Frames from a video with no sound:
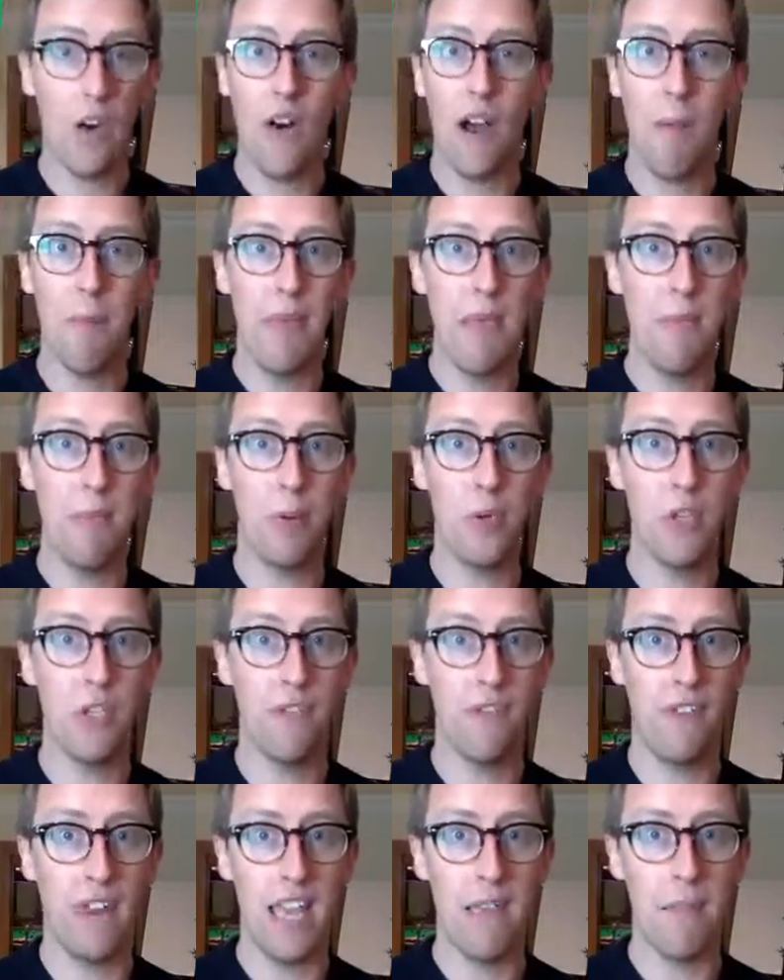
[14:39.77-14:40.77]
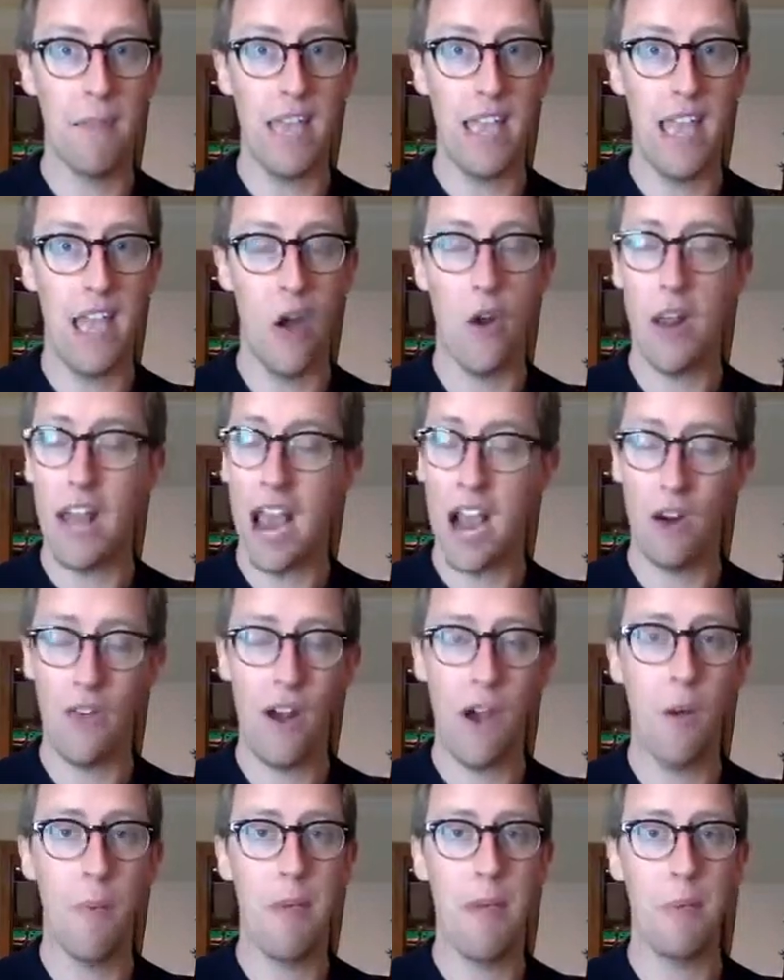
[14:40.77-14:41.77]
around people who deflate me. I only hang
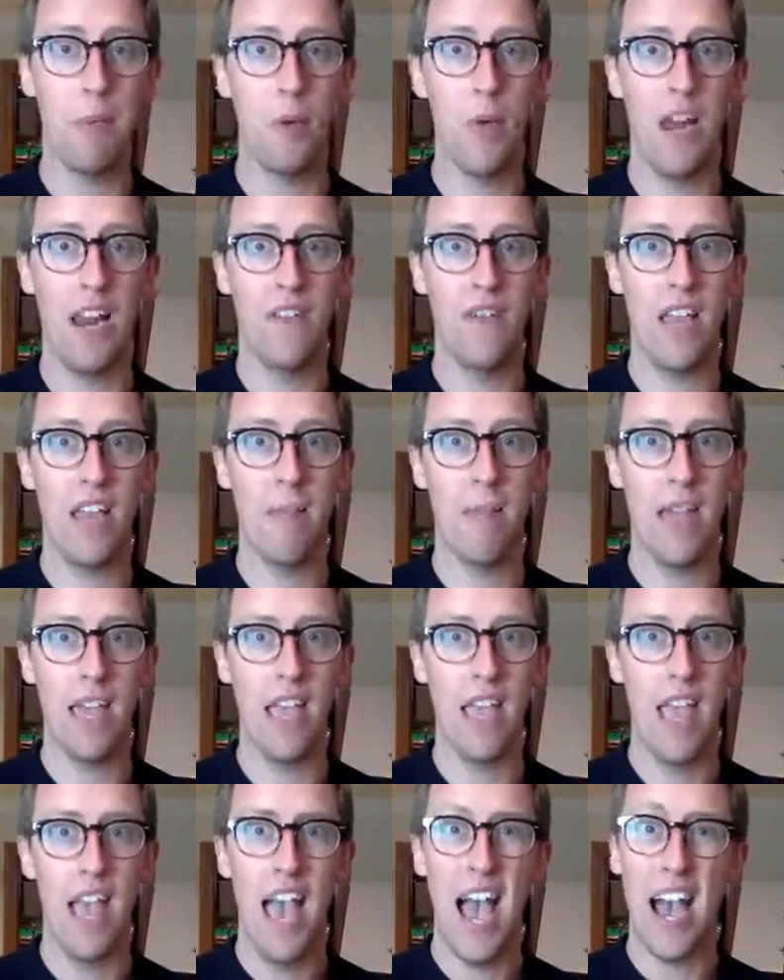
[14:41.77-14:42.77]
around with people who elevate me.